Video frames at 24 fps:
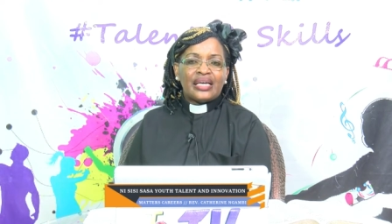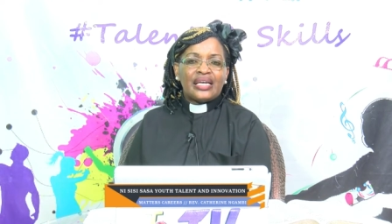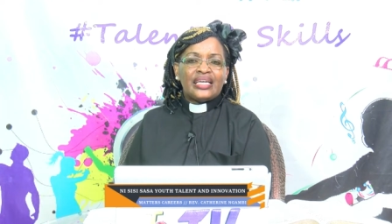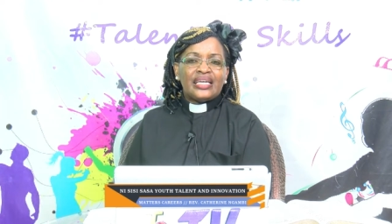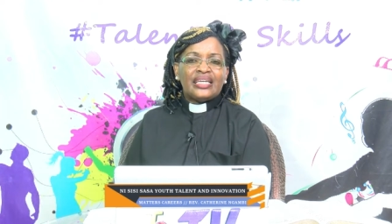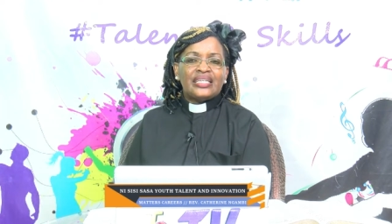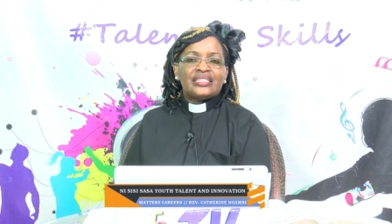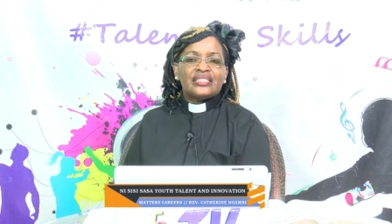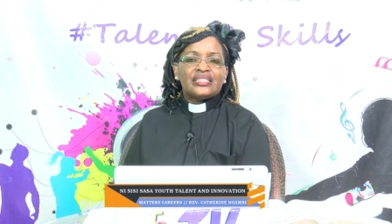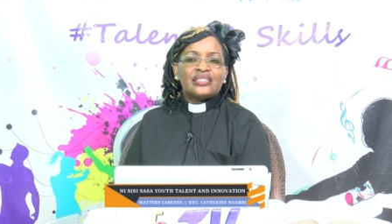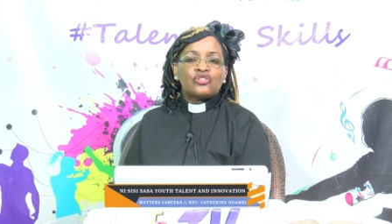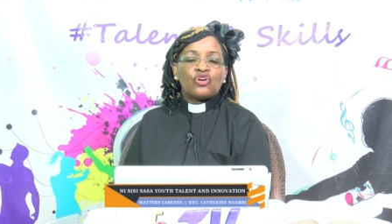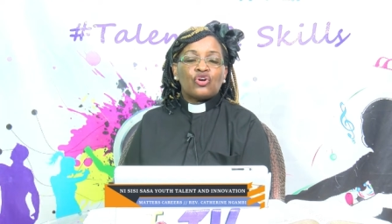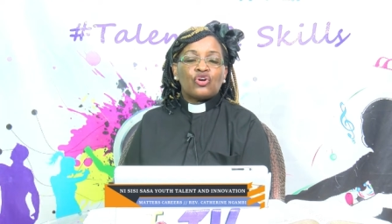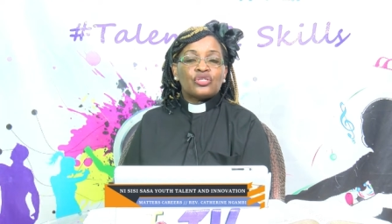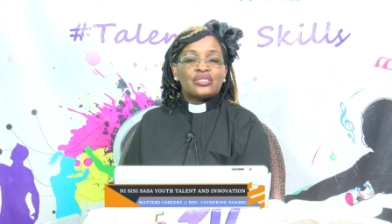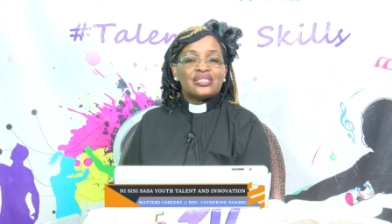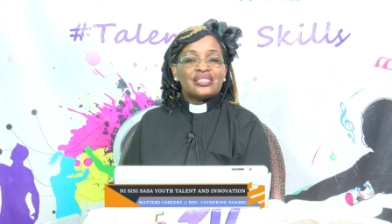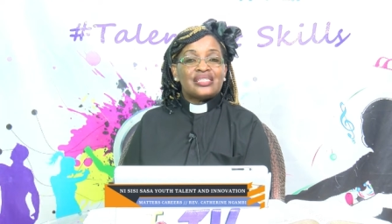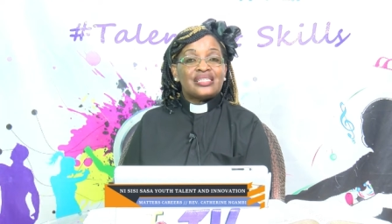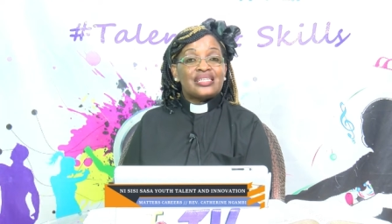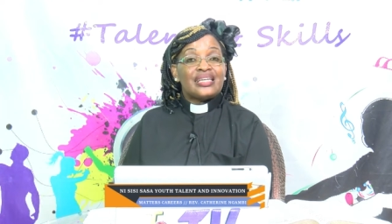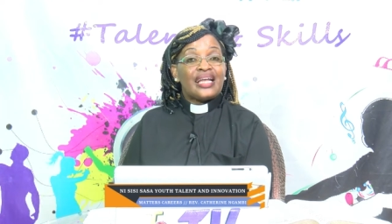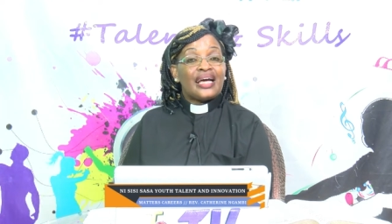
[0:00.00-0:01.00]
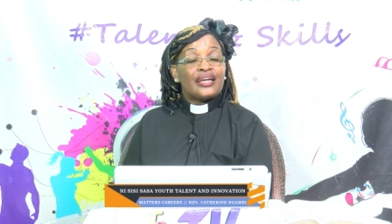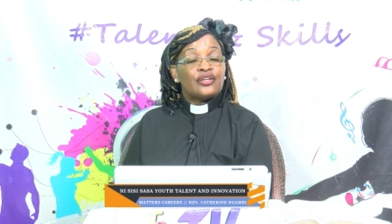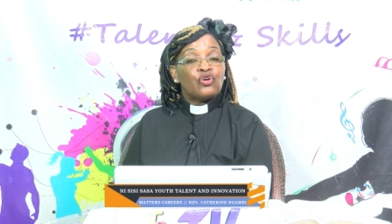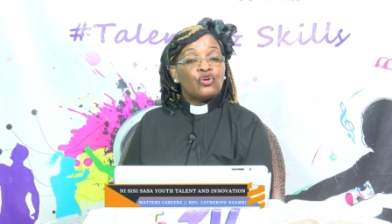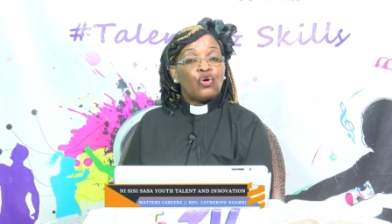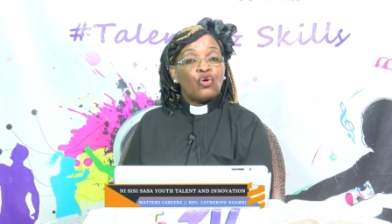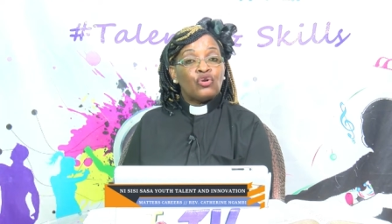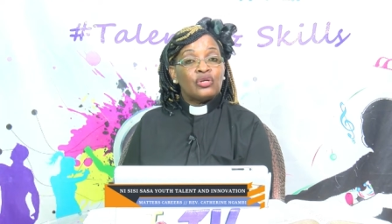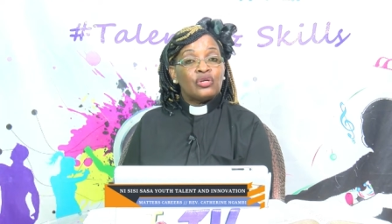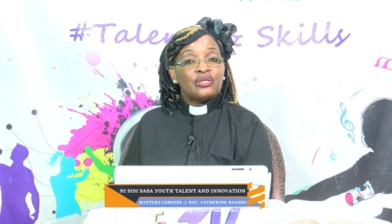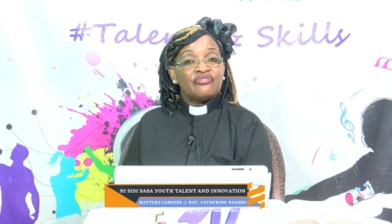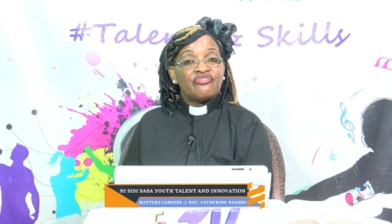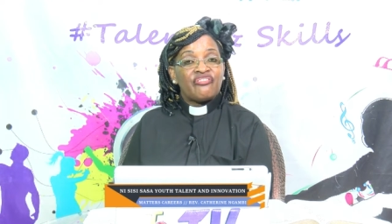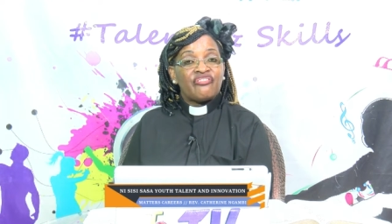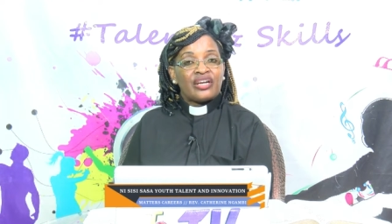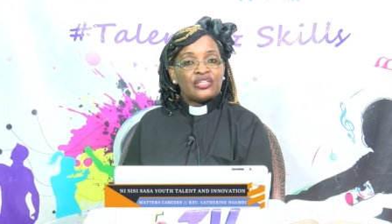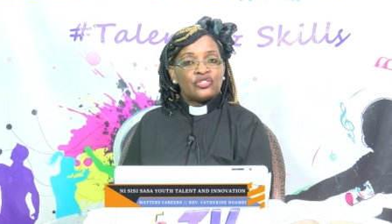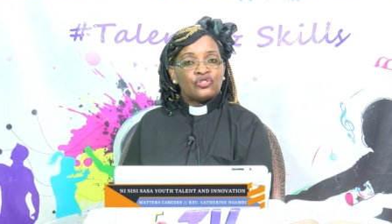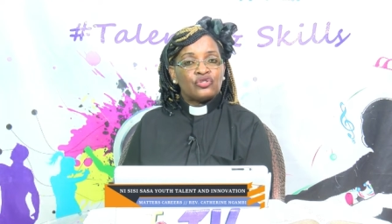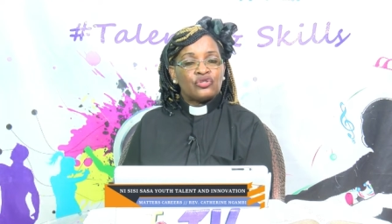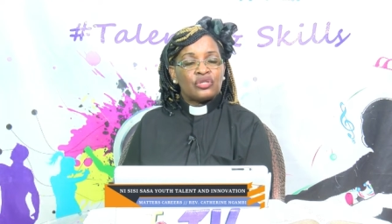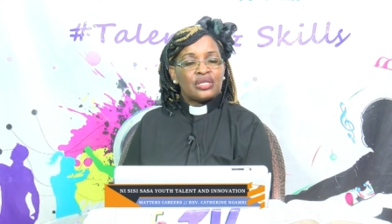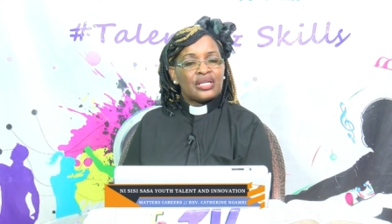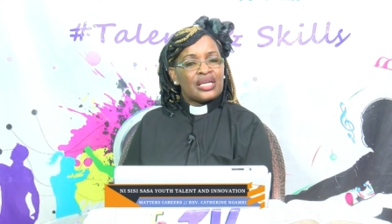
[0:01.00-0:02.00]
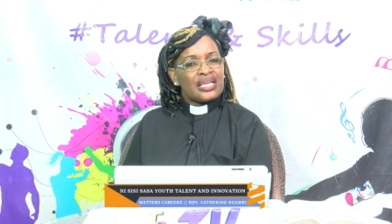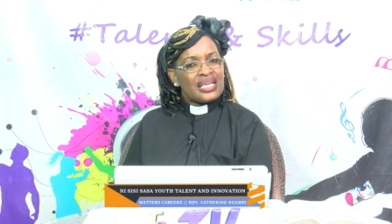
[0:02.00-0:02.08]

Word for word: It is considered old-fashioned.